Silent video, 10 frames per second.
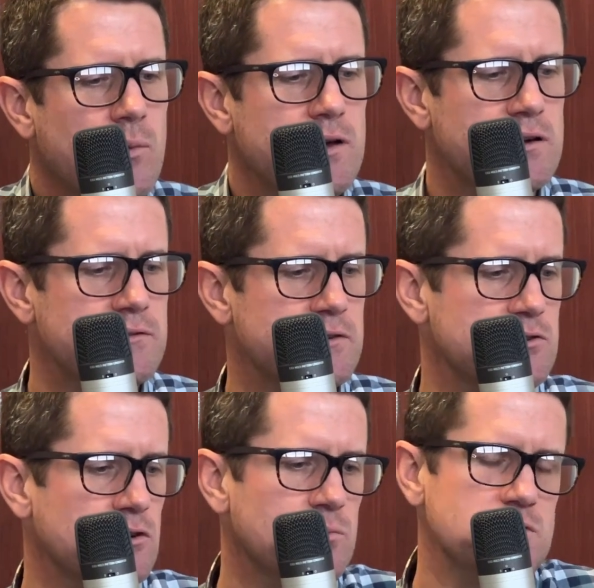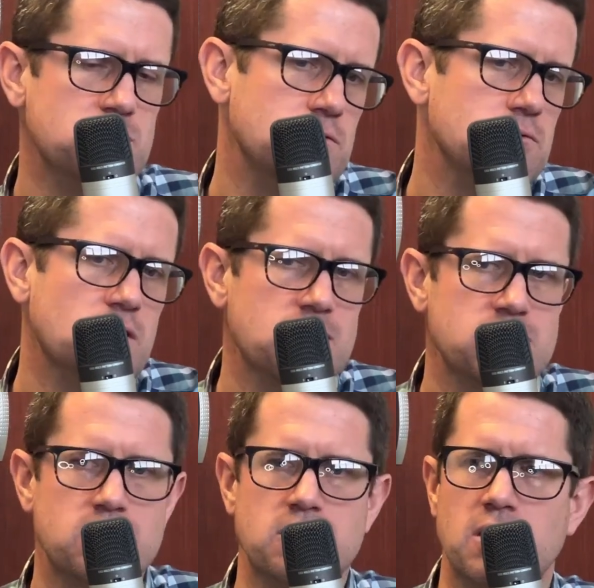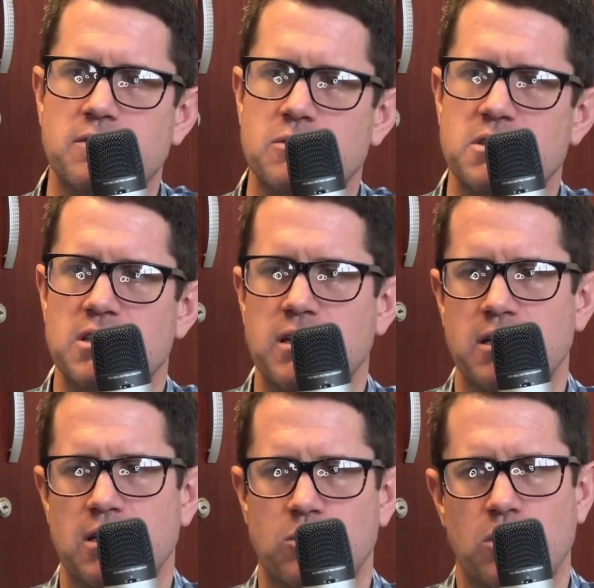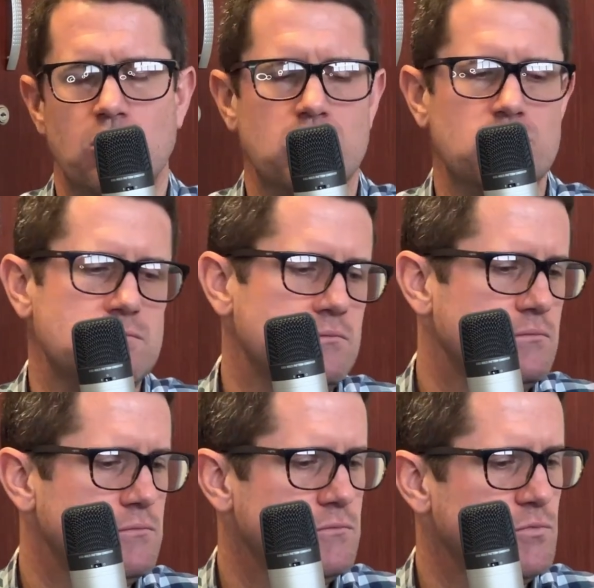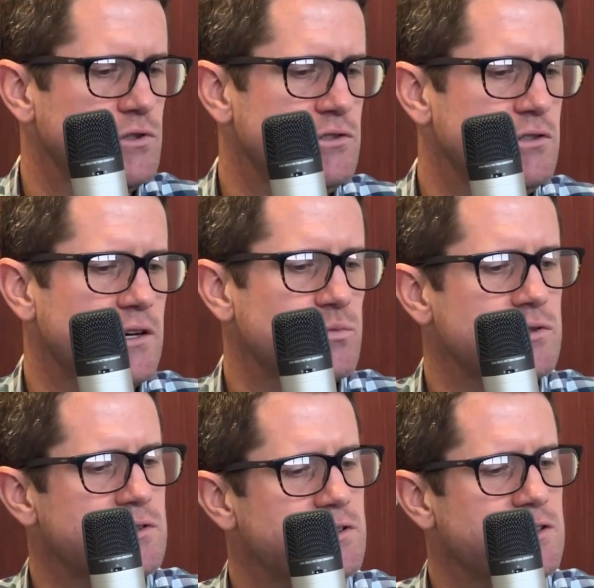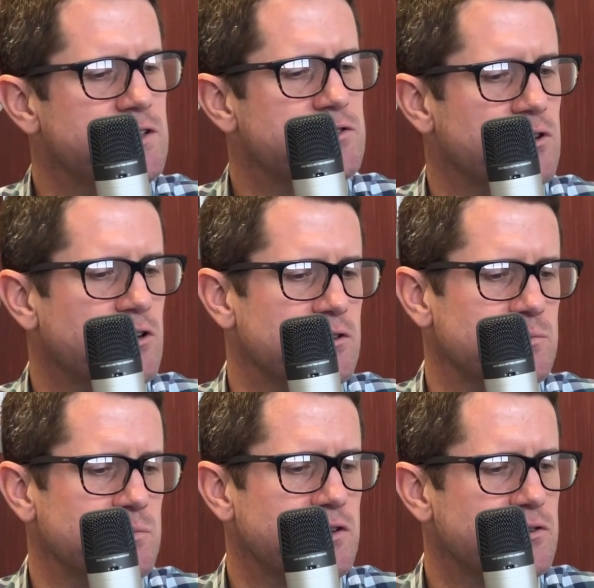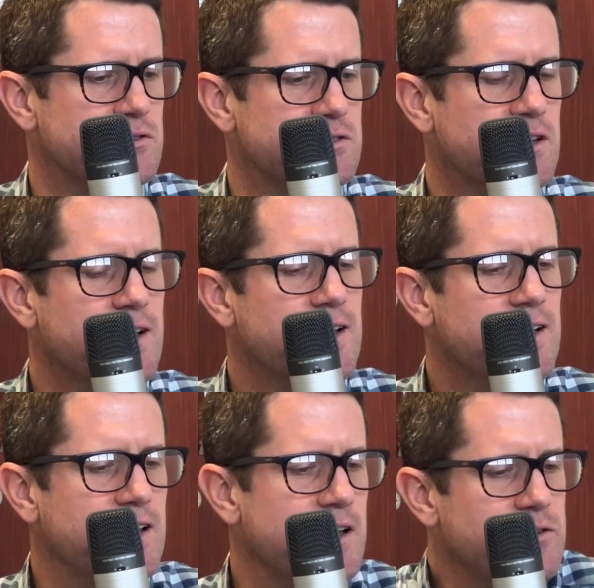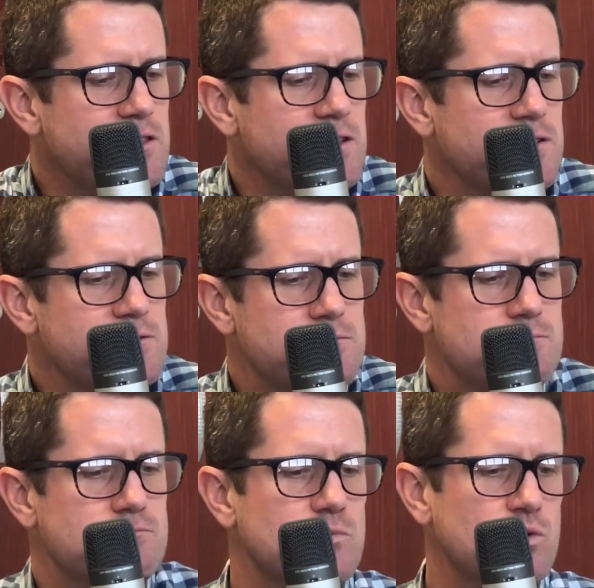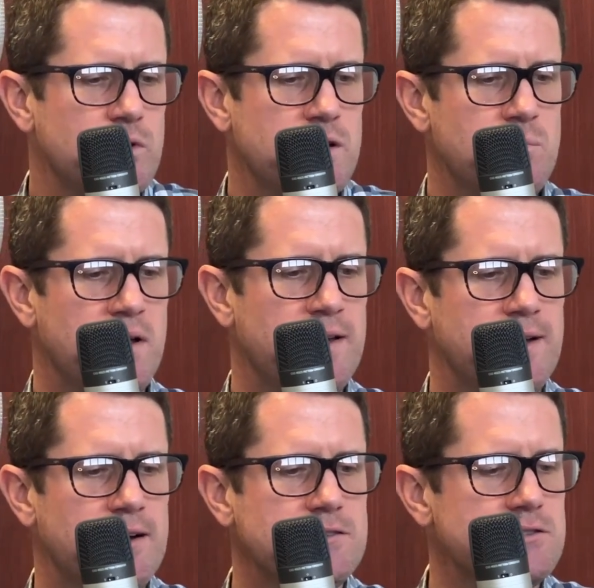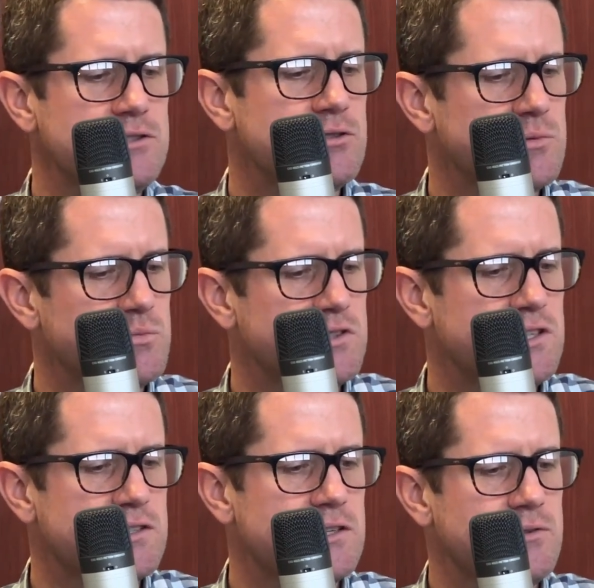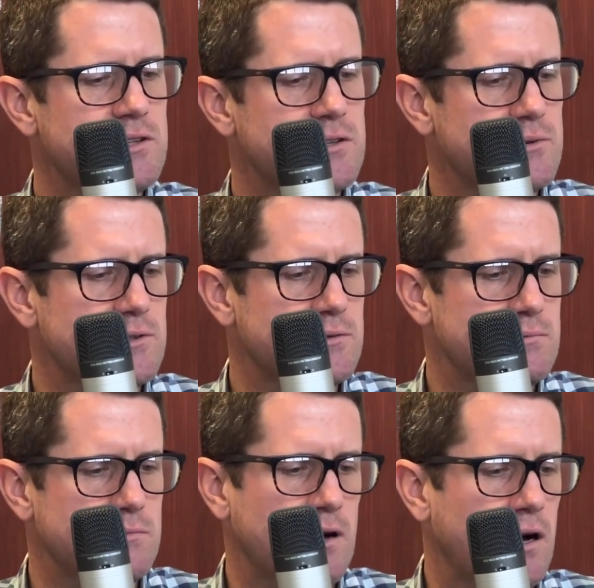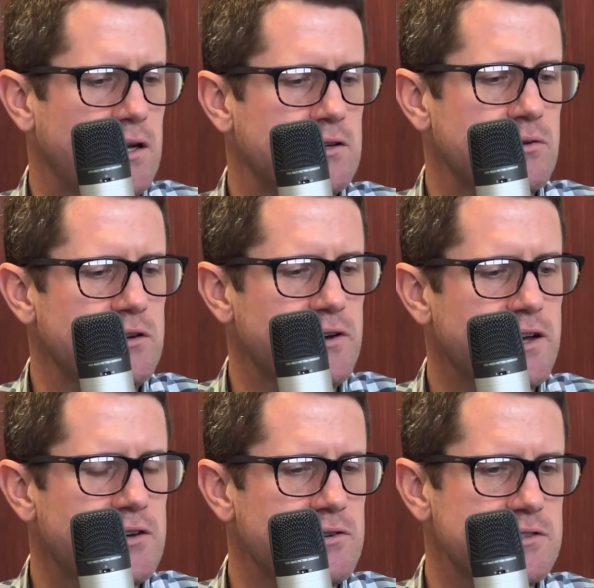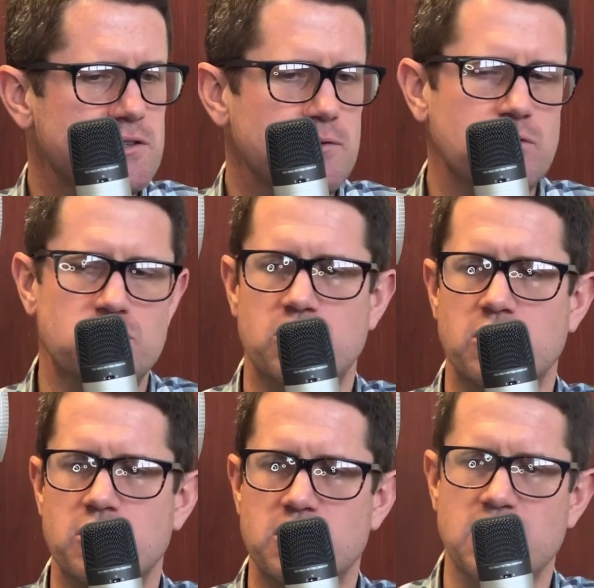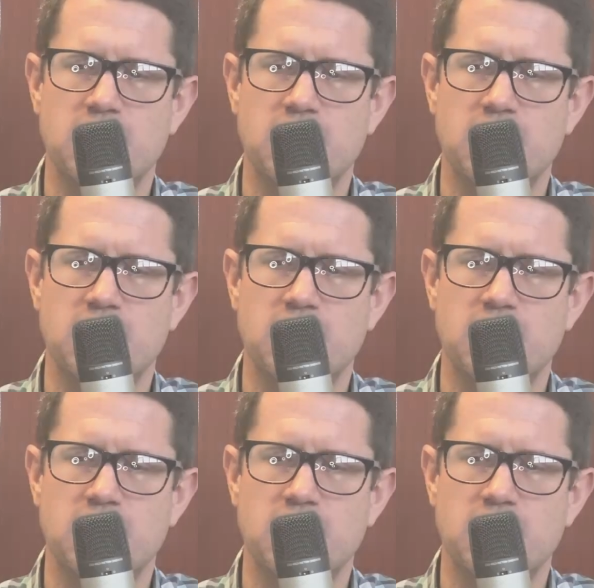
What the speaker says: be out of the job and you guys don't have to be studying. We all wouldn't need to learn, because everything is already planned out and you can predict everything with a high degree of accuracy or certainty.